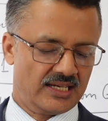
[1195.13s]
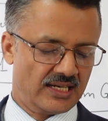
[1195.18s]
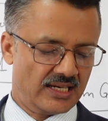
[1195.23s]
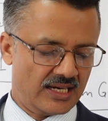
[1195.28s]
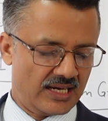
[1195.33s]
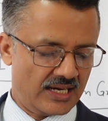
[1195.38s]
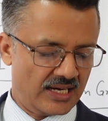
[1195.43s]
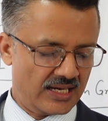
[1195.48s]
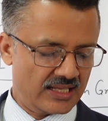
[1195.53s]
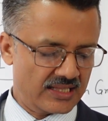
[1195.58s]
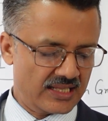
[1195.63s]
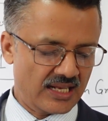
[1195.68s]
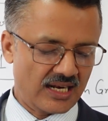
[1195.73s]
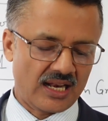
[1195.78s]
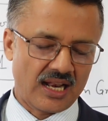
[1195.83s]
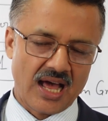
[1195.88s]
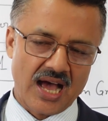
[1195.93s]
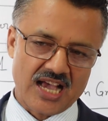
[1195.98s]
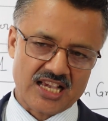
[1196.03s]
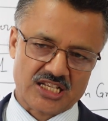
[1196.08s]
and the
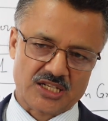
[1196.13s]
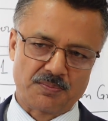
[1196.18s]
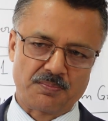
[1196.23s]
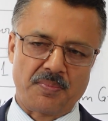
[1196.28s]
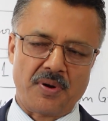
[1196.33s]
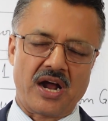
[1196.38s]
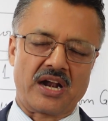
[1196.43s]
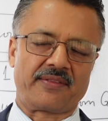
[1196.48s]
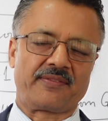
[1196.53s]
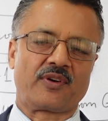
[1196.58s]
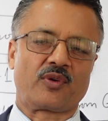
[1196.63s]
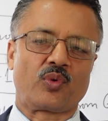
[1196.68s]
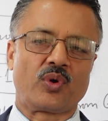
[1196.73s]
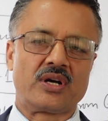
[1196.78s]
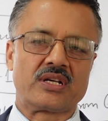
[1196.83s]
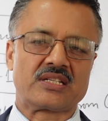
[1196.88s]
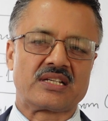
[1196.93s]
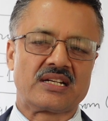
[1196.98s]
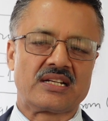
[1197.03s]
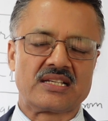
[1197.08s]
last part of the
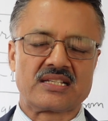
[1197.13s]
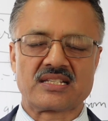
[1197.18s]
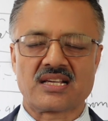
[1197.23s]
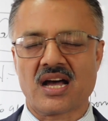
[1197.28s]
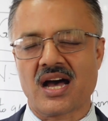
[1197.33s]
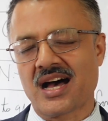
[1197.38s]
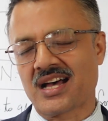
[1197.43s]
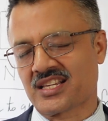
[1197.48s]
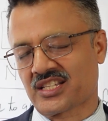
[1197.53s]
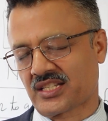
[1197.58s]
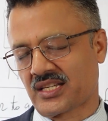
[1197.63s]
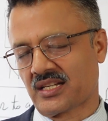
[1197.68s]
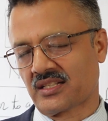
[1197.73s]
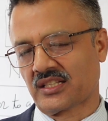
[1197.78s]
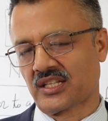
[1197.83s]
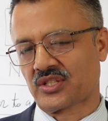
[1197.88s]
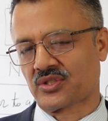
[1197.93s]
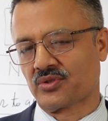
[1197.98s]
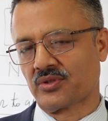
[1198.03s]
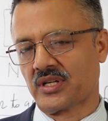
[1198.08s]
question is asking
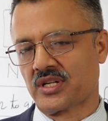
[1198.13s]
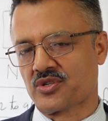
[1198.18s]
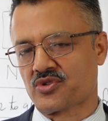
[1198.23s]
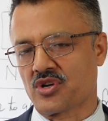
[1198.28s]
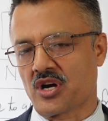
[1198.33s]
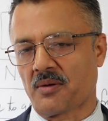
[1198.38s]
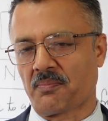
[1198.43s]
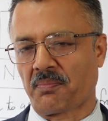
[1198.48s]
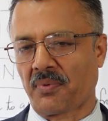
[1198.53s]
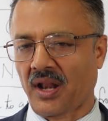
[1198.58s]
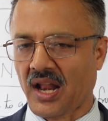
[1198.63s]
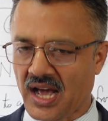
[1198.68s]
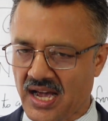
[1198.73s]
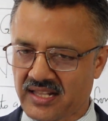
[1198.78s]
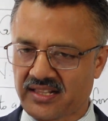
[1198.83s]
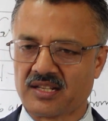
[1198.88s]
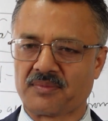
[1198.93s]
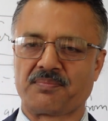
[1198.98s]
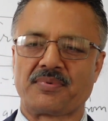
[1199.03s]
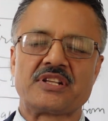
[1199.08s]
the student to
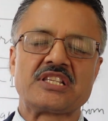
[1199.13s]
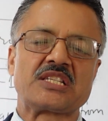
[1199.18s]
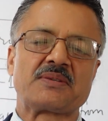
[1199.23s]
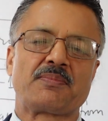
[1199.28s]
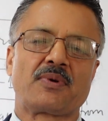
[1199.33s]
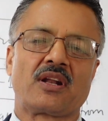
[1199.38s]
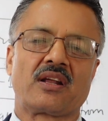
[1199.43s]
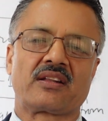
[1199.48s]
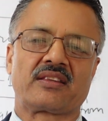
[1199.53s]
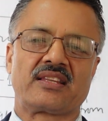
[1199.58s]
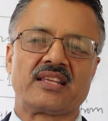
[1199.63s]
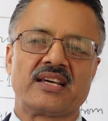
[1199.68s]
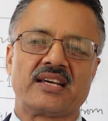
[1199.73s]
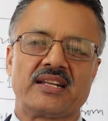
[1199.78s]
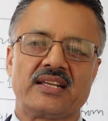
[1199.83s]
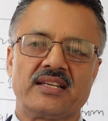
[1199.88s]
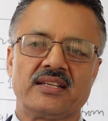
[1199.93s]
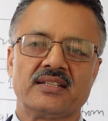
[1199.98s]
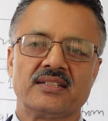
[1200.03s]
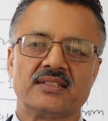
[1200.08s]
apply the principle or
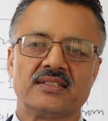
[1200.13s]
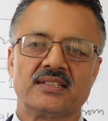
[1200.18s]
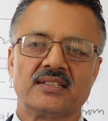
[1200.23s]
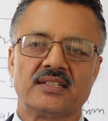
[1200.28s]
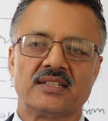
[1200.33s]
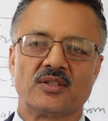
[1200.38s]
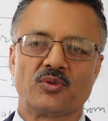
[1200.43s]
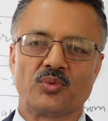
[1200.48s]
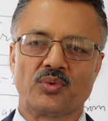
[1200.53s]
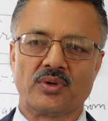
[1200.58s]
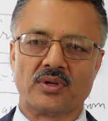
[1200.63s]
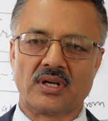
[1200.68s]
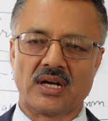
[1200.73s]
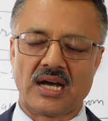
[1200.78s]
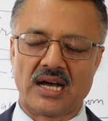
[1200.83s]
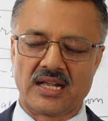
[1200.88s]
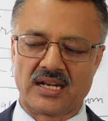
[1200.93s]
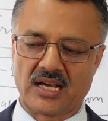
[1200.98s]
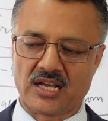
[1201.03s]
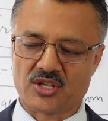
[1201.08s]
theory
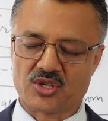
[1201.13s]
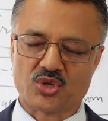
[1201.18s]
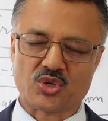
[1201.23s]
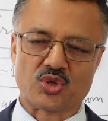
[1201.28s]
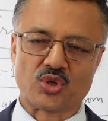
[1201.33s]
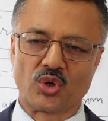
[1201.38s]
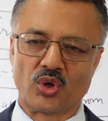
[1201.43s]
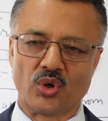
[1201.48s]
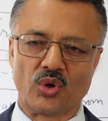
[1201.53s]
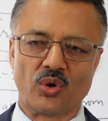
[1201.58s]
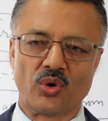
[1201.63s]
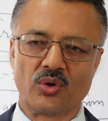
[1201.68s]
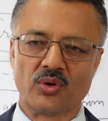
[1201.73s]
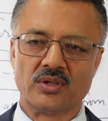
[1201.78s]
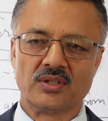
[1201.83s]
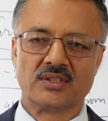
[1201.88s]
and show